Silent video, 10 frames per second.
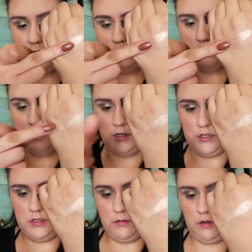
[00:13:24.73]
and swatch
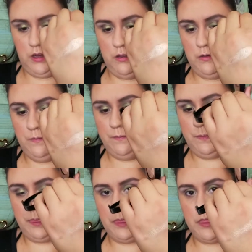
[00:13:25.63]
this for you.
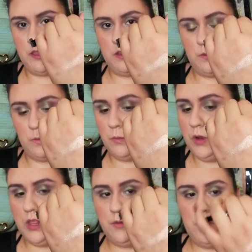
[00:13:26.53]

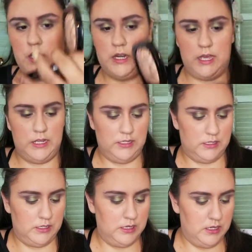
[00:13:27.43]
Really, really nice.